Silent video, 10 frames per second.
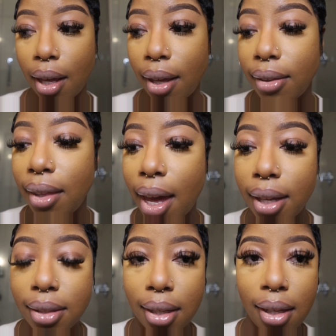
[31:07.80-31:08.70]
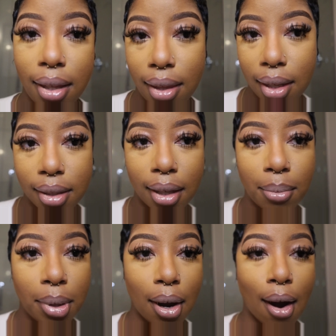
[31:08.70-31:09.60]
and that's it. That's
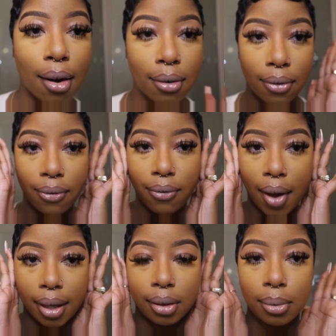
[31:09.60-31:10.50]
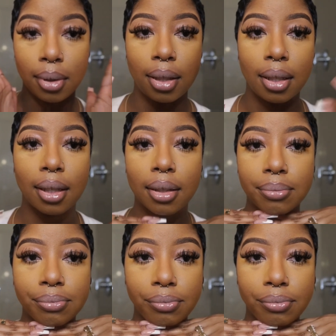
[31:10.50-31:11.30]
gonna be our final look.